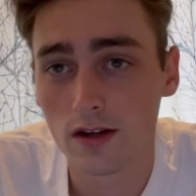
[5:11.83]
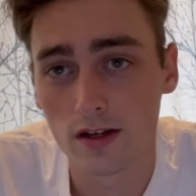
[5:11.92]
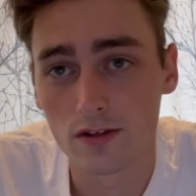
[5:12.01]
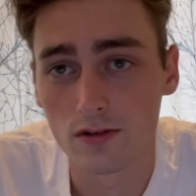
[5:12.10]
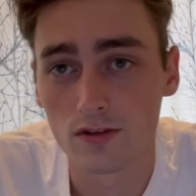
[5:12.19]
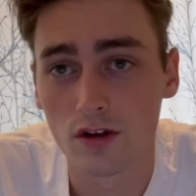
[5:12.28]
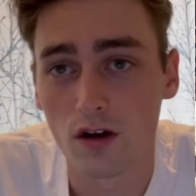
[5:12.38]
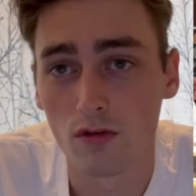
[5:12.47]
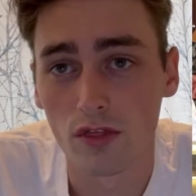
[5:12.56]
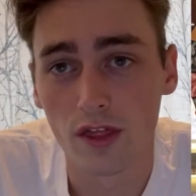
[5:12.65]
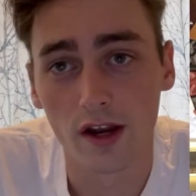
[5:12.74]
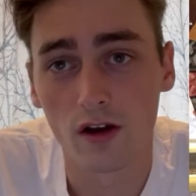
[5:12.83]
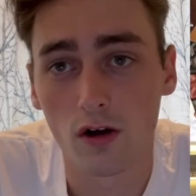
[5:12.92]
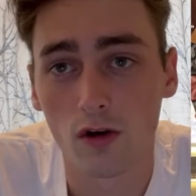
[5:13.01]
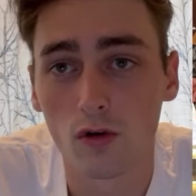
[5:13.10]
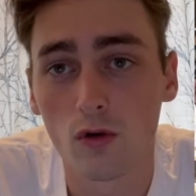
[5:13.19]
as you saw with that
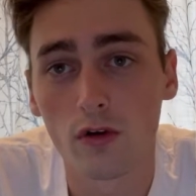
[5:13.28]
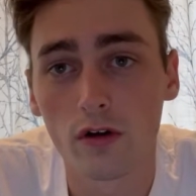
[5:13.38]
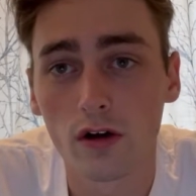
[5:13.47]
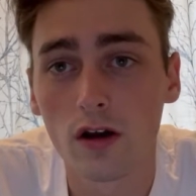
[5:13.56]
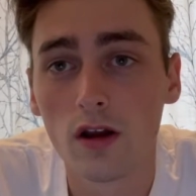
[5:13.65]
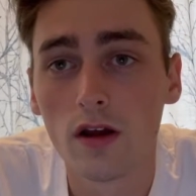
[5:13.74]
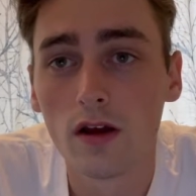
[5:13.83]
card holder.